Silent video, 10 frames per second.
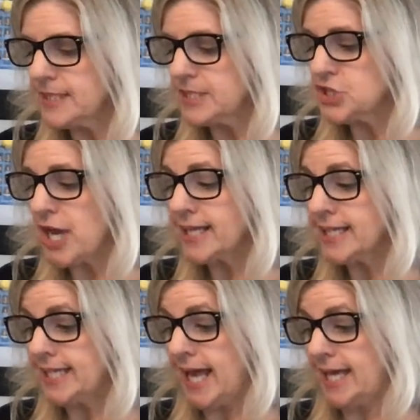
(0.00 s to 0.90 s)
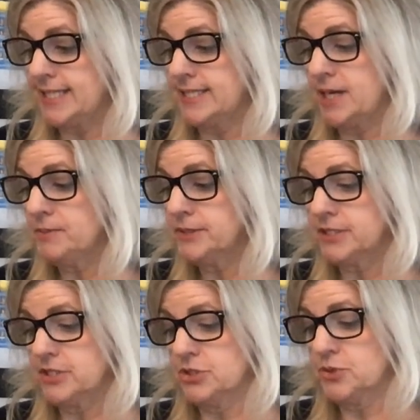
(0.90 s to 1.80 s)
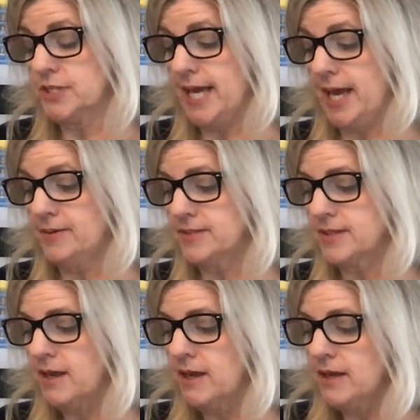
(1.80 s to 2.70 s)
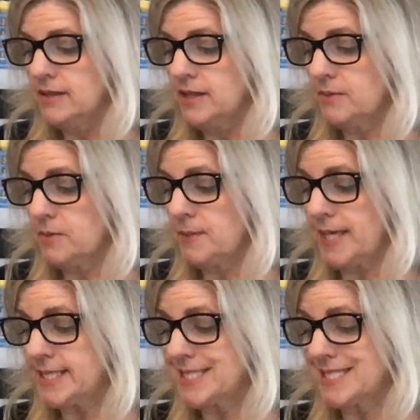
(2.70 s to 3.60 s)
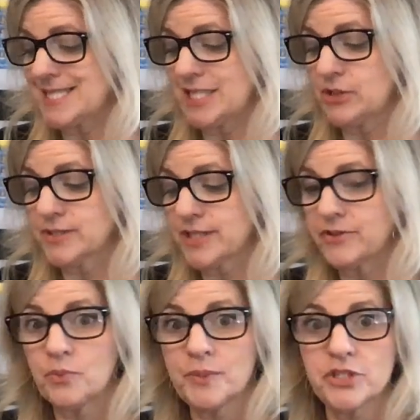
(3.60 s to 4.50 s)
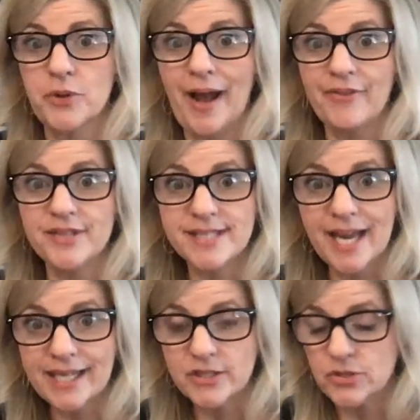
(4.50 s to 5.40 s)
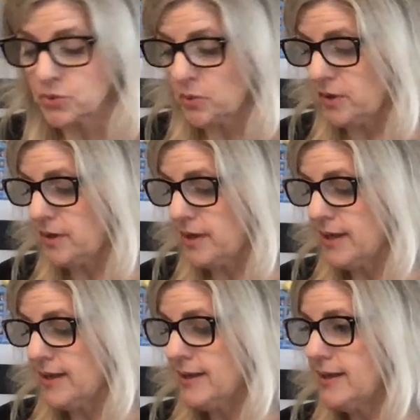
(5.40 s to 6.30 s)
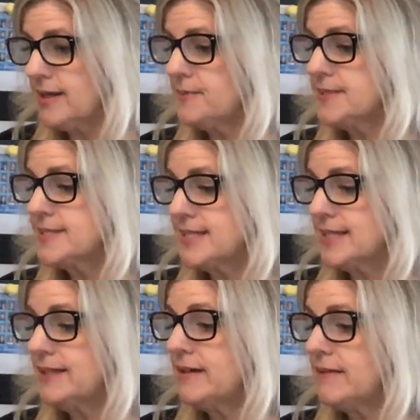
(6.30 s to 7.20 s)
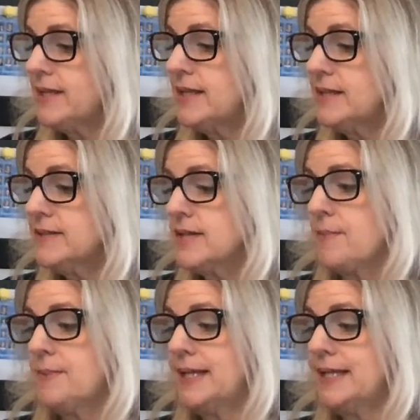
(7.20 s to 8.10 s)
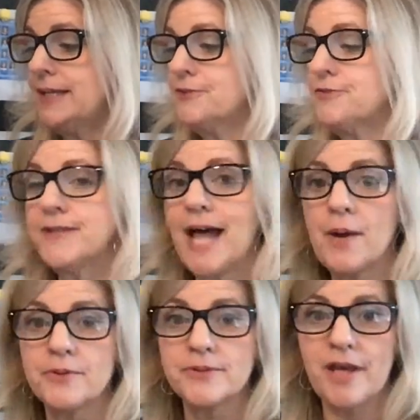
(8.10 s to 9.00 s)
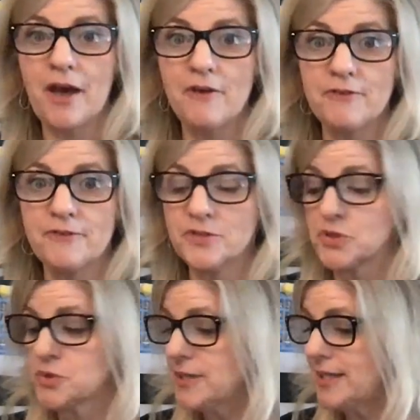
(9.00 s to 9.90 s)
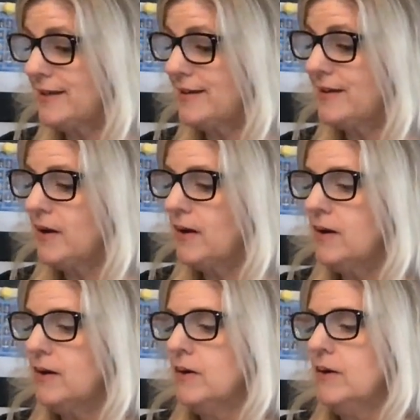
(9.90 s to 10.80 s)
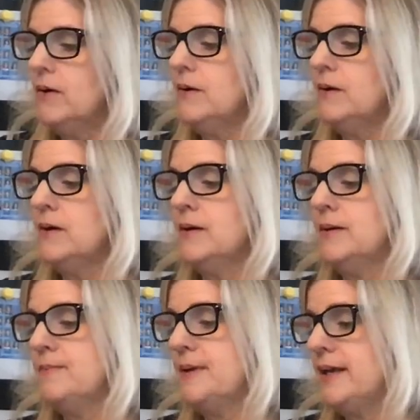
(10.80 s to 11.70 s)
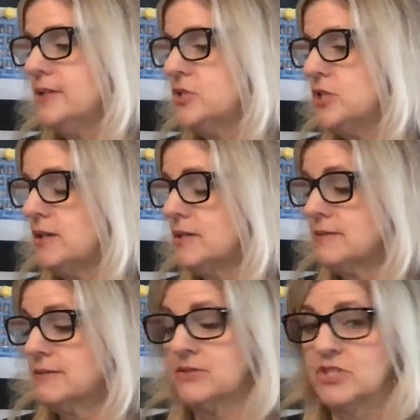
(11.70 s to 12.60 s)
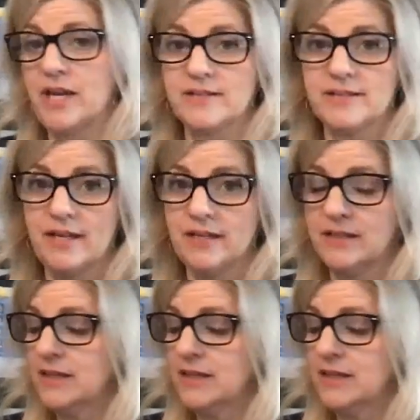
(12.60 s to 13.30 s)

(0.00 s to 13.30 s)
Jack and Annie tumbled into the treehouse. They were panting as they looked out the window at the dinosaur. It was standing on the hilltop eating flowers off of a tree. Oh, man, Jack said.